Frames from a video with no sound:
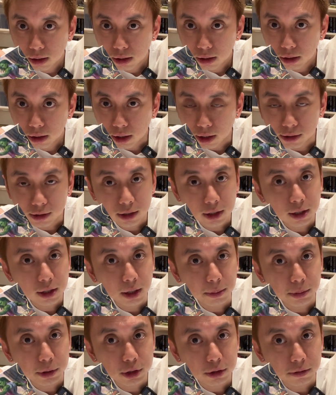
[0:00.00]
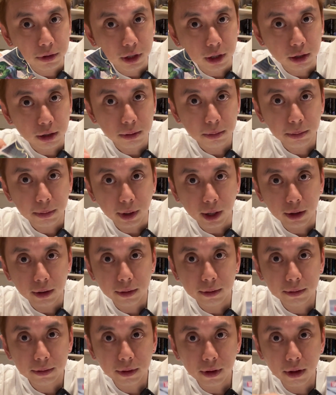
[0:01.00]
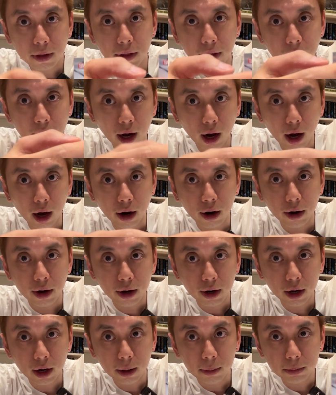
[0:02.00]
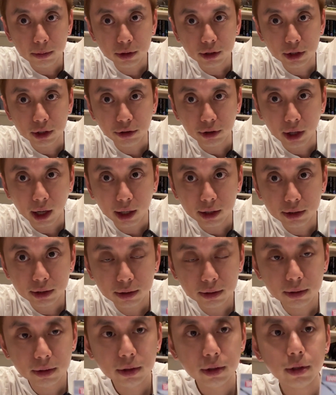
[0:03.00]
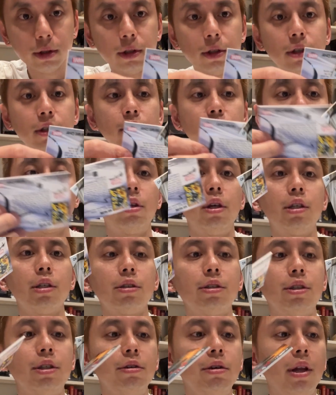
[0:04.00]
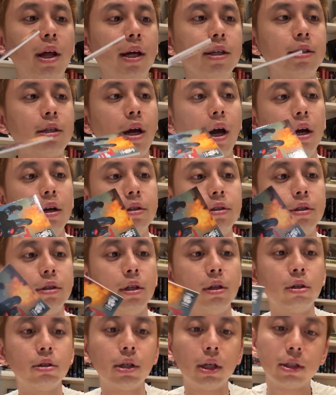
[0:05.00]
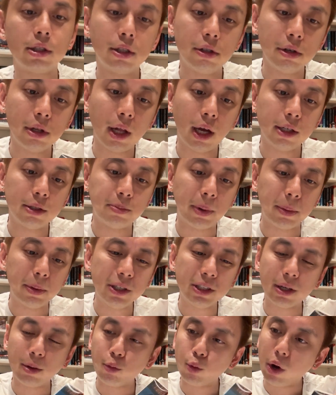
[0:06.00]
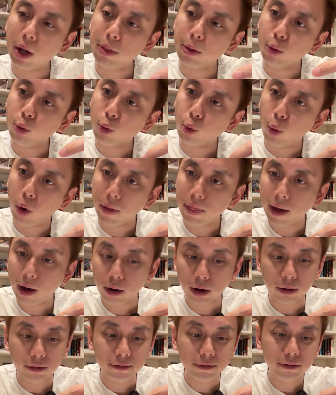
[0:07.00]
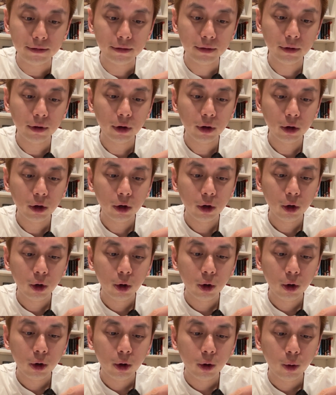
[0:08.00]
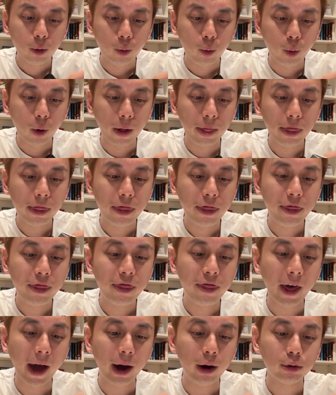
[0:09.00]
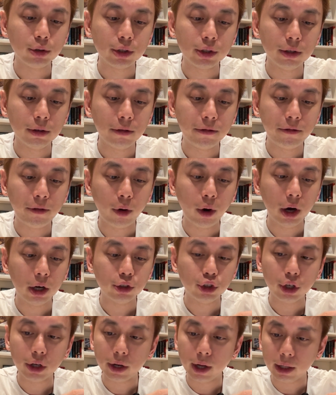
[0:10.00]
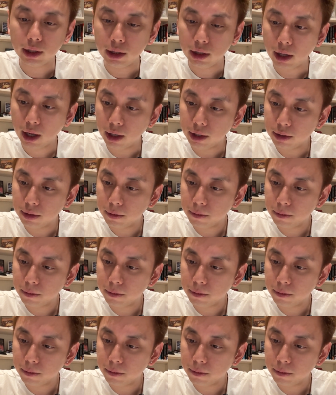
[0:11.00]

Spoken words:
you can't see the numbers over here, but they are serialized. So these are serialized cards. It looks like serialized, but this is 1 out of 1,499.